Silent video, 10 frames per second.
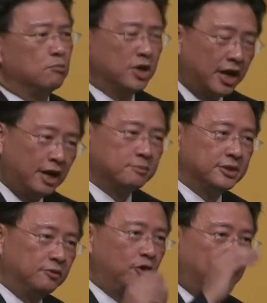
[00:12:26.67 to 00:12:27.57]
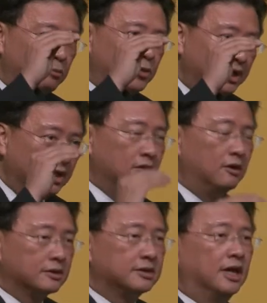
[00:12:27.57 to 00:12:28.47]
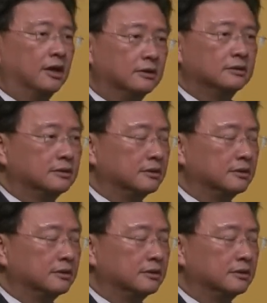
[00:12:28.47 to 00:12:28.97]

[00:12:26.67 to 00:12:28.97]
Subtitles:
perhaps if we can bring the cost down,